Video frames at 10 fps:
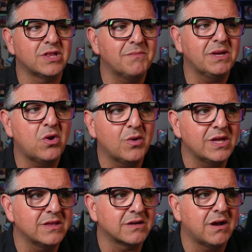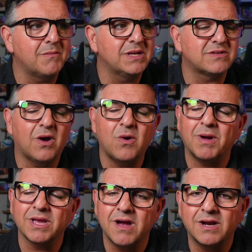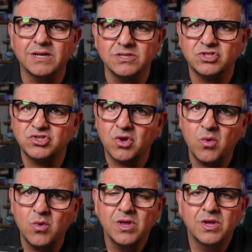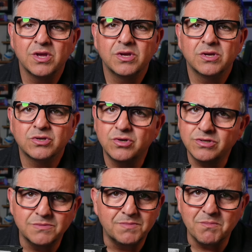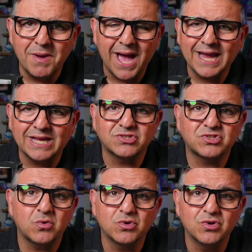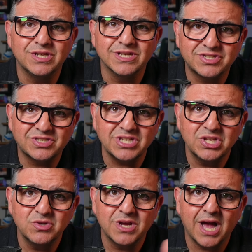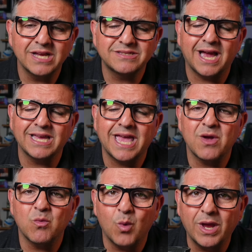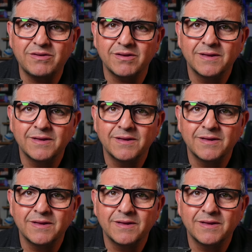Let me know in the comments. Oh my God, it is so good to be back. It's so good to see you guys. I can't wait.